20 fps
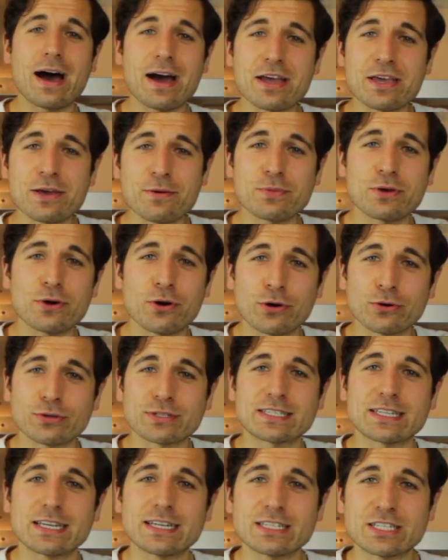I am your
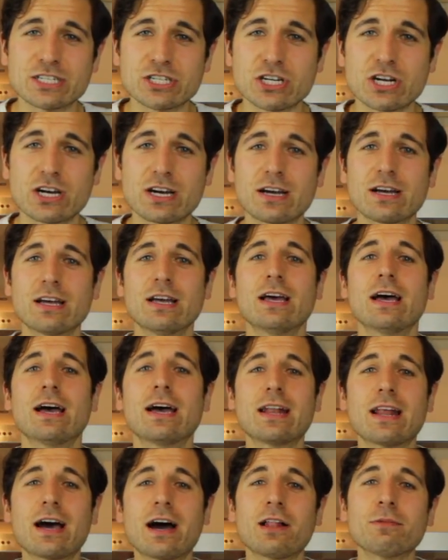host Zaid Shah,
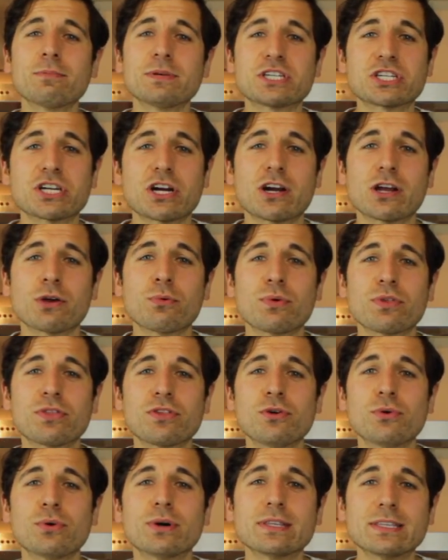and I'll be sharing with
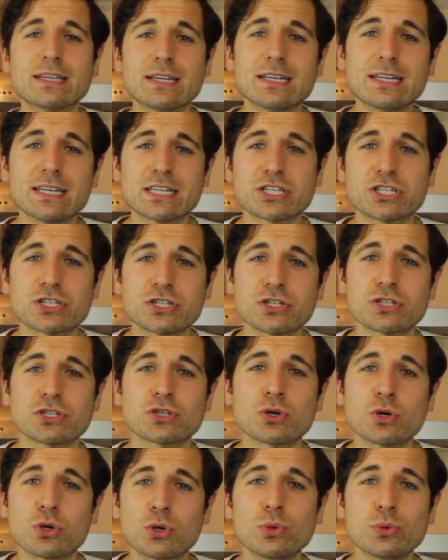you a delicious
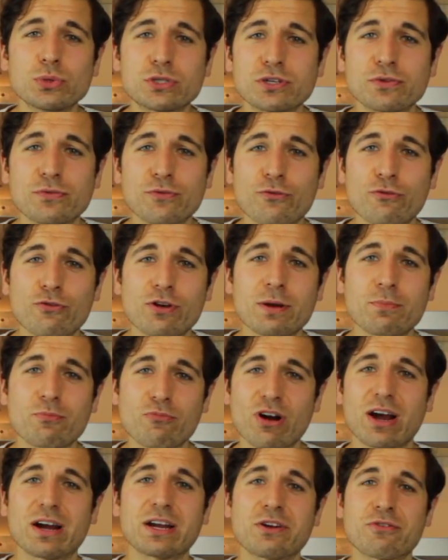gluten-free
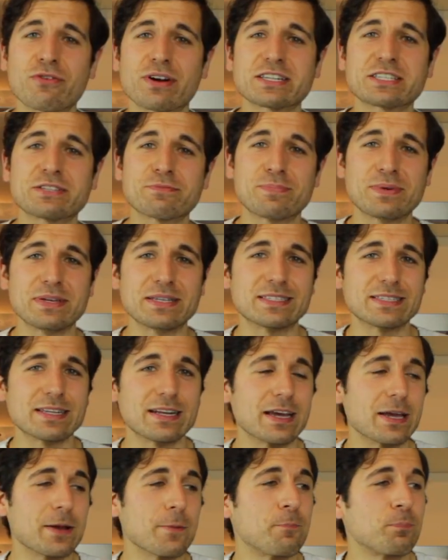brownie recipe
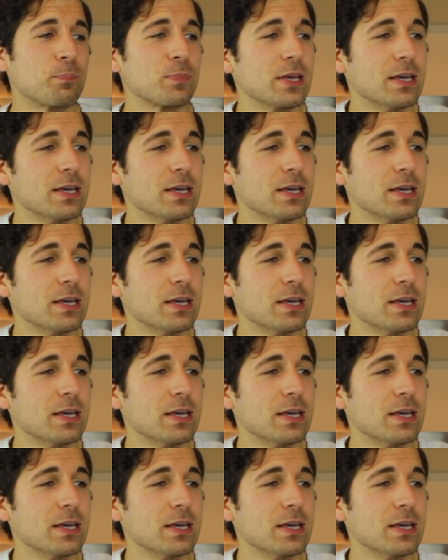today.